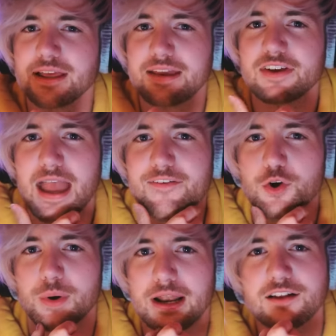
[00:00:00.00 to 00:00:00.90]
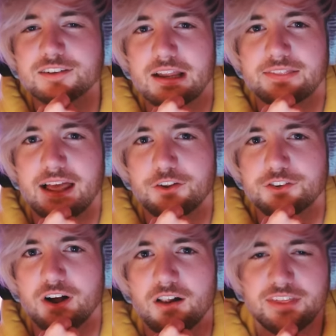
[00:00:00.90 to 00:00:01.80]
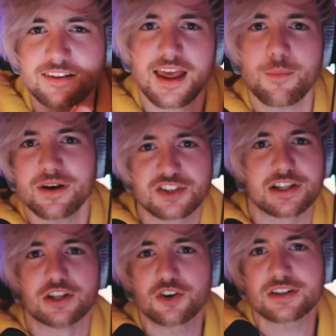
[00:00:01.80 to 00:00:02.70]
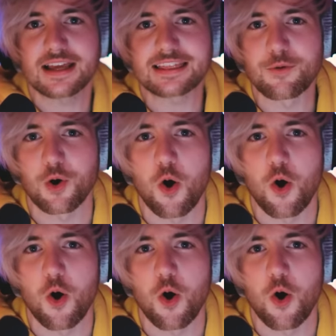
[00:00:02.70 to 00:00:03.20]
giving everyone else $10,000. That's how much it looked like they were